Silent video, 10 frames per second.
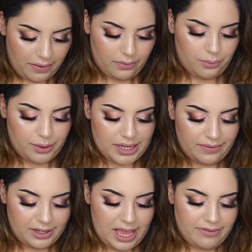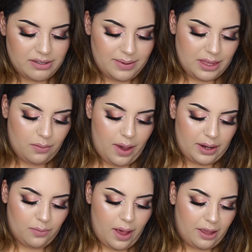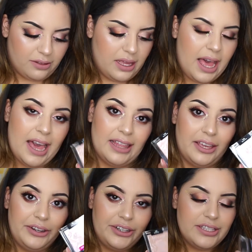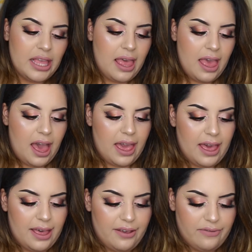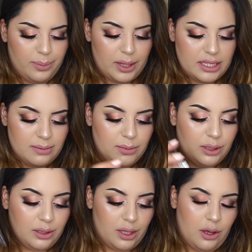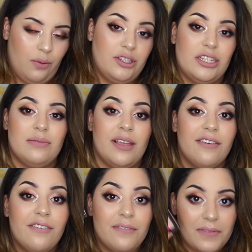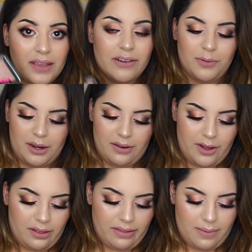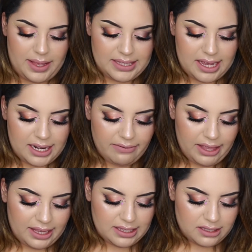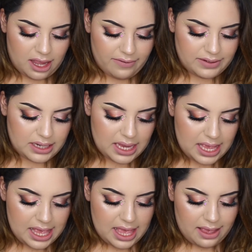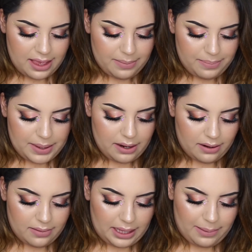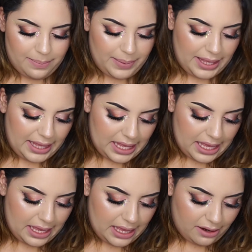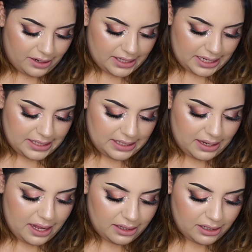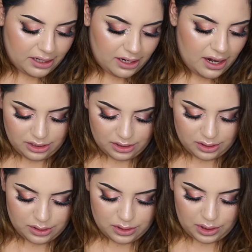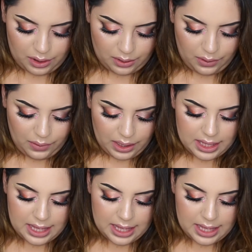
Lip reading: favorite would definitely have to be the Wet n Wild highlighters. I have Blossom Glow, which is my favorite one out of all of them. It's kind of like a soft, pure, like pinky iridescent color. It just looks so